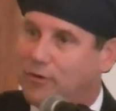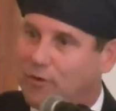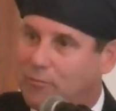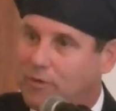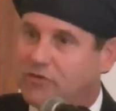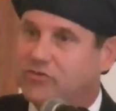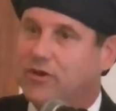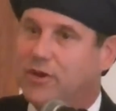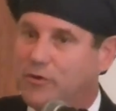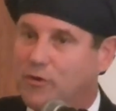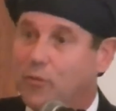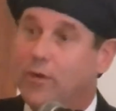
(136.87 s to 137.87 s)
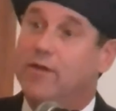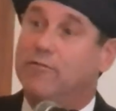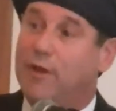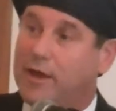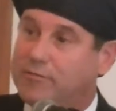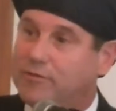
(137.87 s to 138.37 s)
her mission and her way
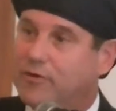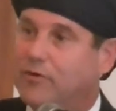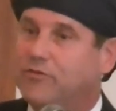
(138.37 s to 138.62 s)
of life and